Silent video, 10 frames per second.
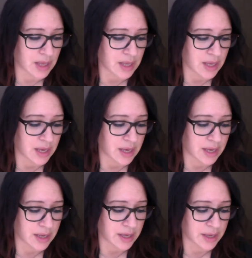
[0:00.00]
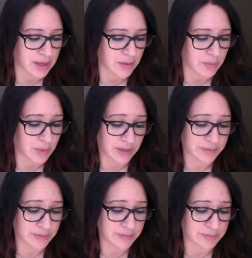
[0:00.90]
Uh,
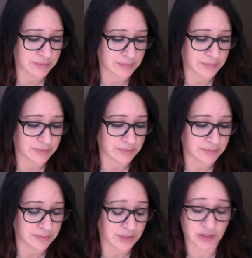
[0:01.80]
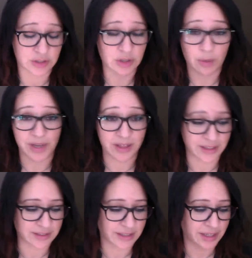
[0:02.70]
well, there's so many
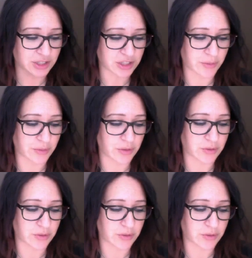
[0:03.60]
things that I can share with you.